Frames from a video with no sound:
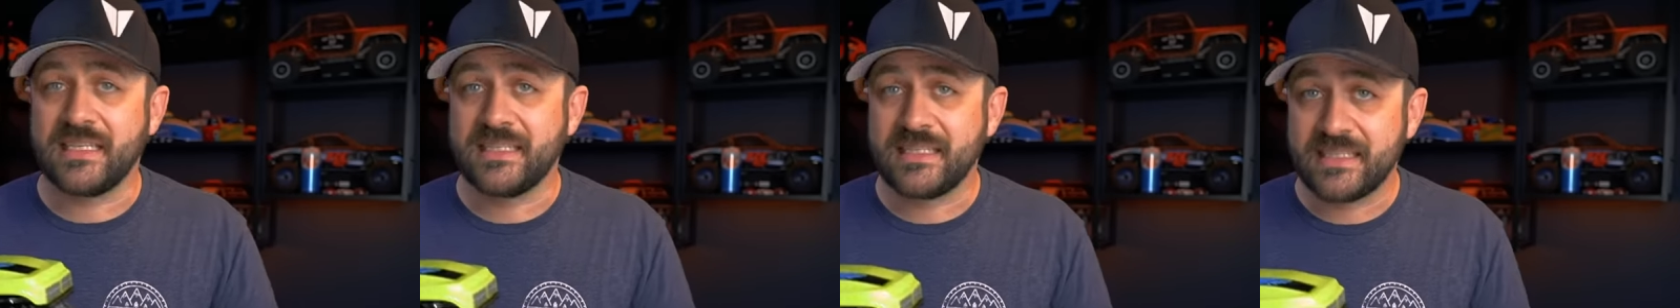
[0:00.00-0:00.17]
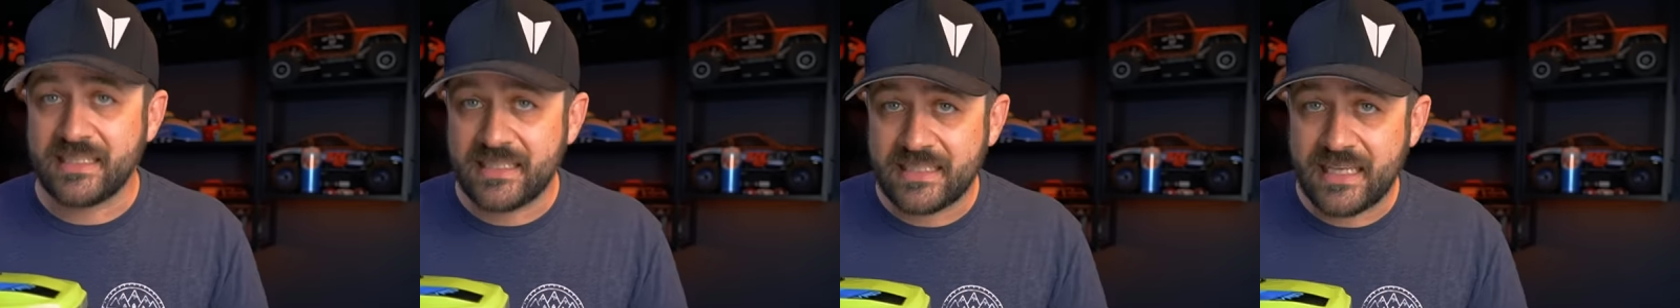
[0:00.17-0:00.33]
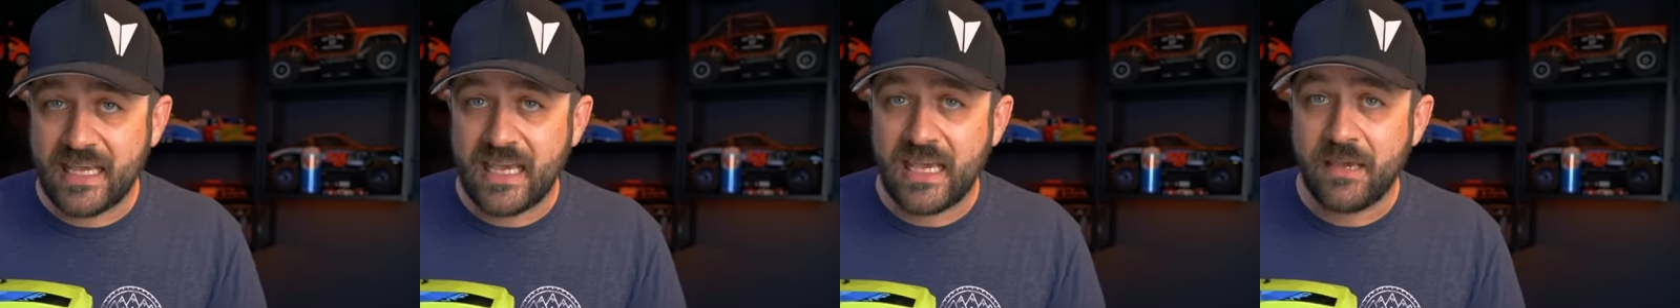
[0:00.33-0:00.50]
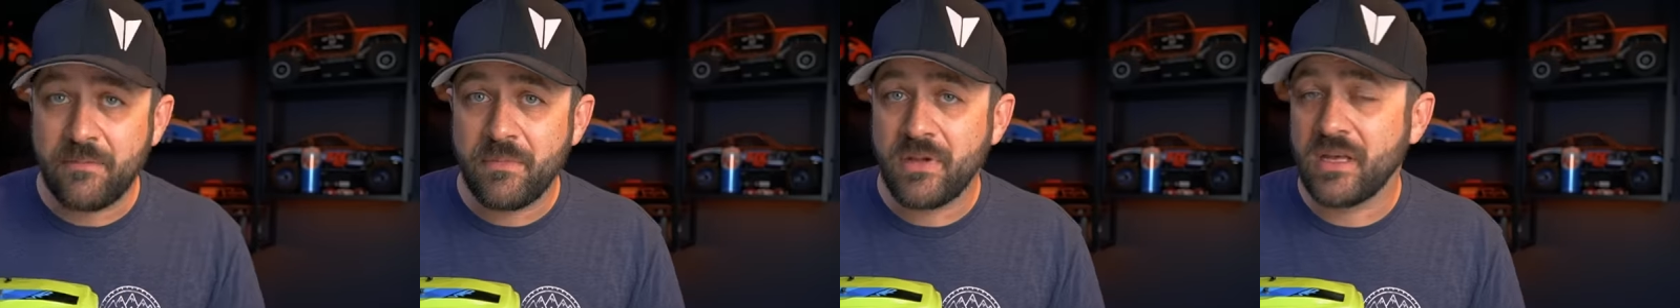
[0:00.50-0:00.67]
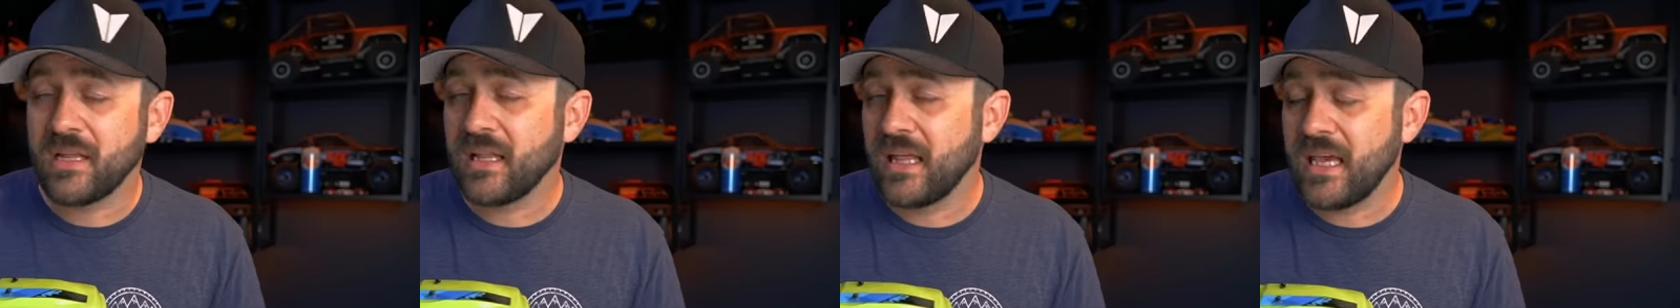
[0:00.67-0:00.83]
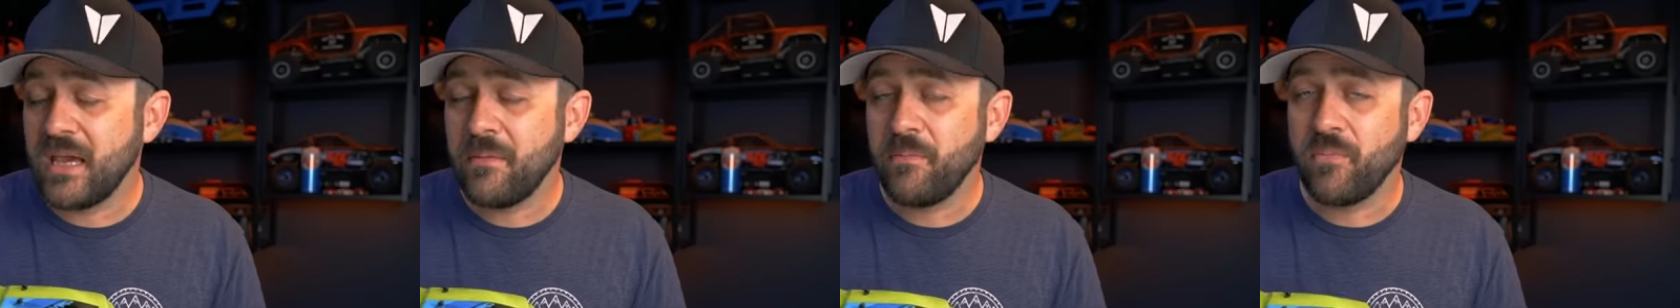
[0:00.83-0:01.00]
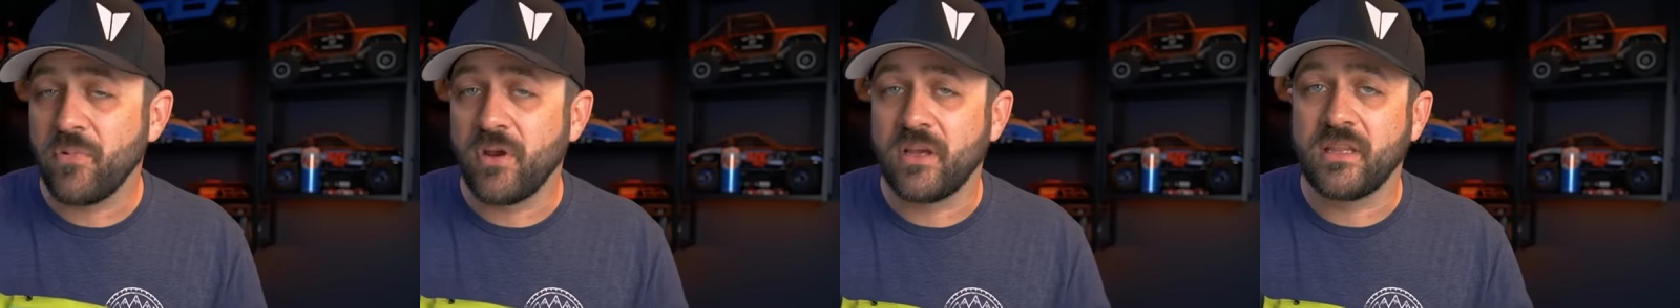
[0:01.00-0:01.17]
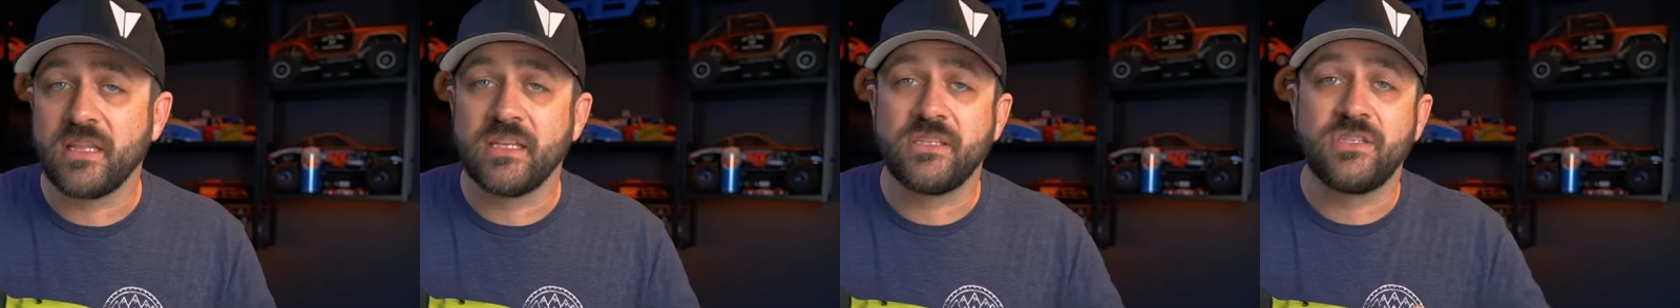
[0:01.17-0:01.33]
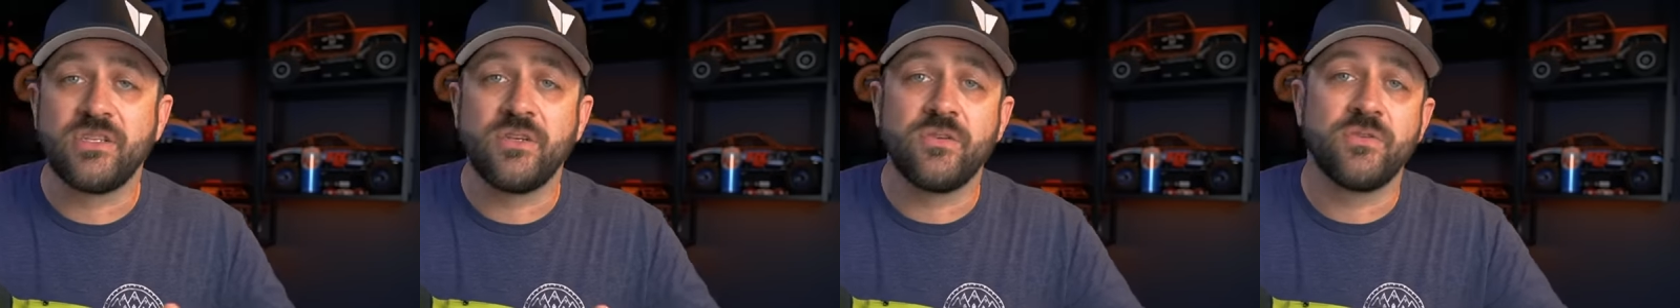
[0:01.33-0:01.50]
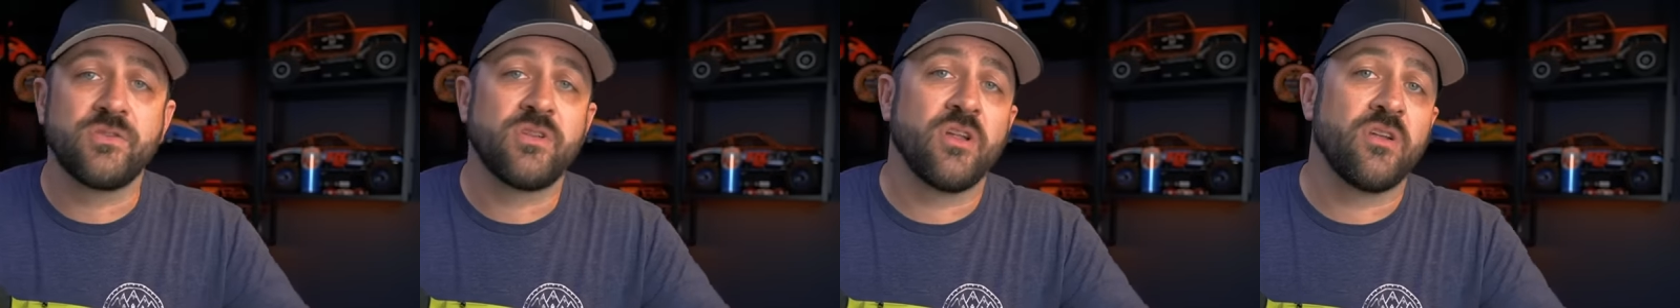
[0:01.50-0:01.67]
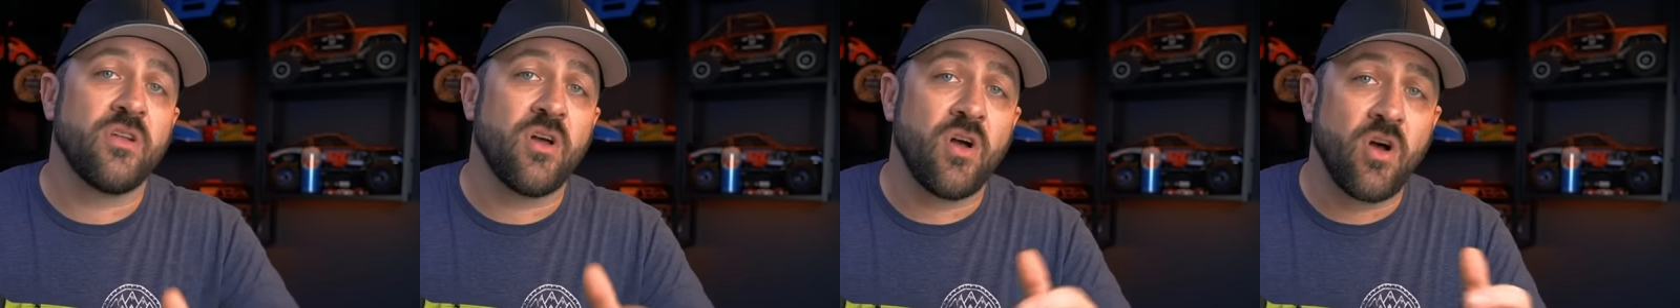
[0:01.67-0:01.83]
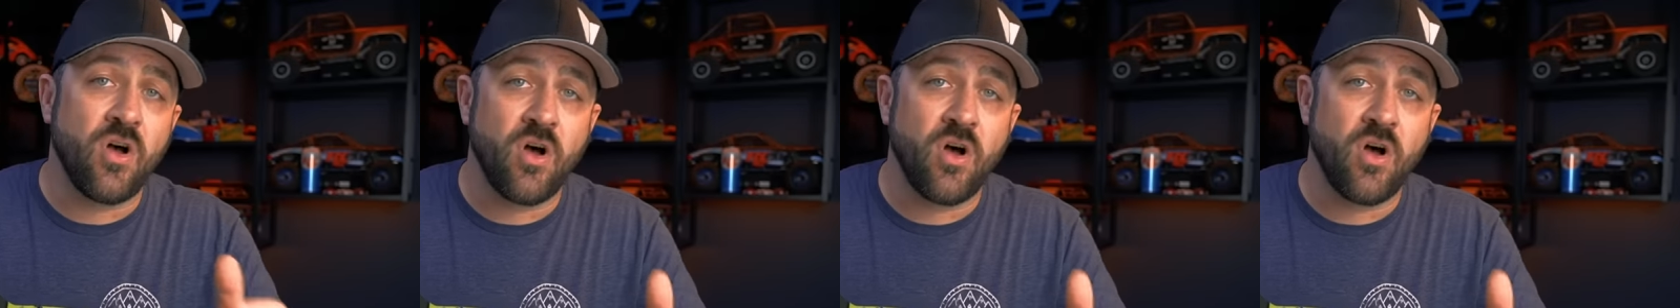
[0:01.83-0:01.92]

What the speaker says: same clamp ring that's used on